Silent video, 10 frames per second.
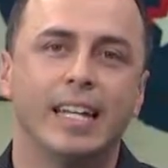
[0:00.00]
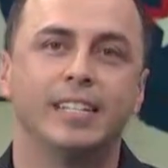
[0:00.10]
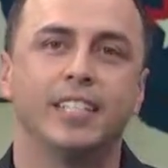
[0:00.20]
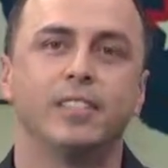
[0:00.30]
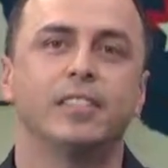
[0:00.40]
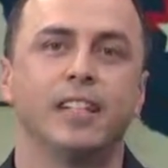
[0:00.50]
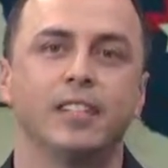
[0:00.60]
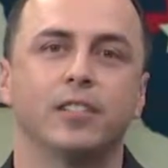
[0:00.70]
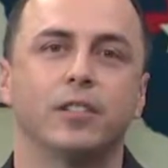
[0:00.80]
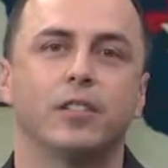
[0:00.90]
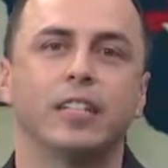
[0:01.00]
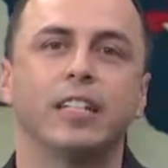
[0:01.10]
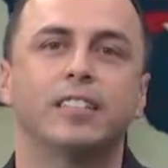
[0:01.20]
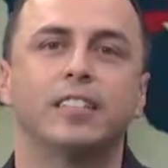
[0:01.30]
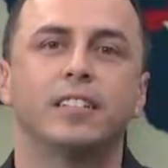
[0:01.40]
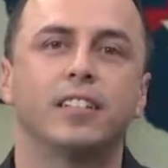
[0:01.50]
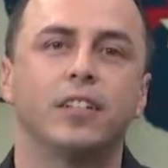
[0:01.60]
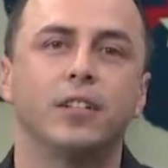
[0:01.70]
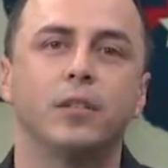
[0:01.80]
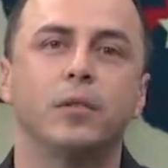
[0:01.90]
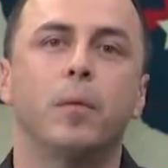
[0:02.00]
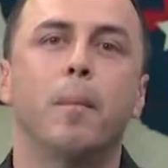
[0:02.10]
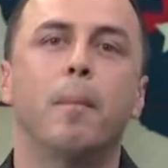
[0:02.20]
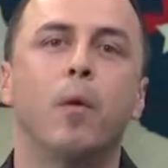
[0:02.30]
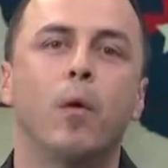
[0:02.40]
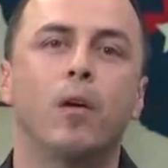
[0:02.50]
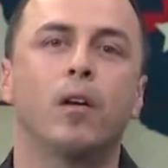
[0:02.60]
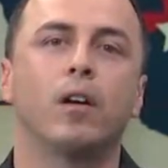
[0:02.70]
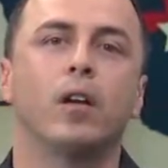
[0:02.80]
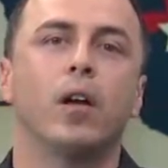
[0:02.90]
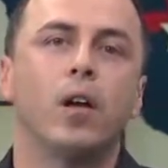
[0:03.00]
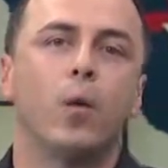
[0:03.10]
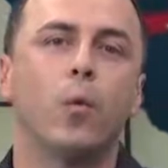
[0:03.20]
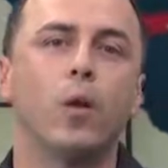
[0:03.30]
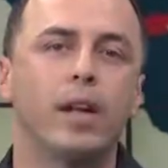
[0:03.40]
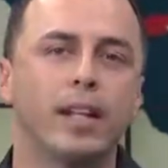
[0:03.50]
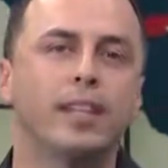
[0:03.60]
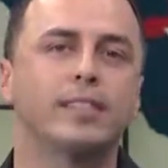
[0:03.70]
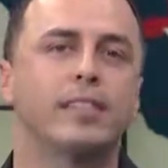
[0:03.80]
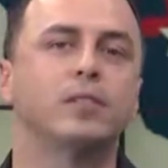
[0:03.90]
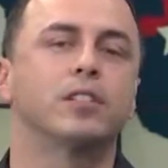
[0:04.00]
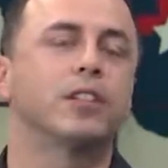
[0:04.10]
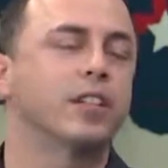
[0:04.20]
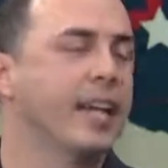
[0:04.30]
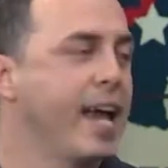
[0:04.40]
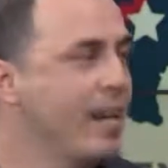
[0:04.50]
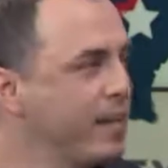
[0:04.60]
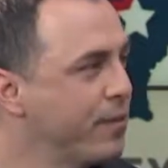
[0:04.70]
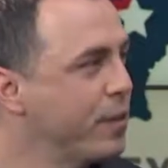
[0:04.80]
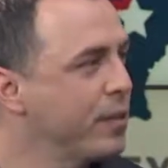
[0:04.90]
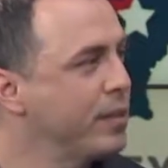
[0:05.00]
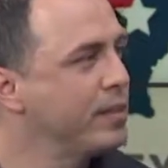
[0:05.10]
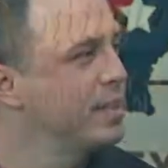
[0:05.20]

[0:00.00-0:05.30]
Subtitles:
it's here in San Antonio, and he's here to tell you more on what it is and who's a good candidate for this.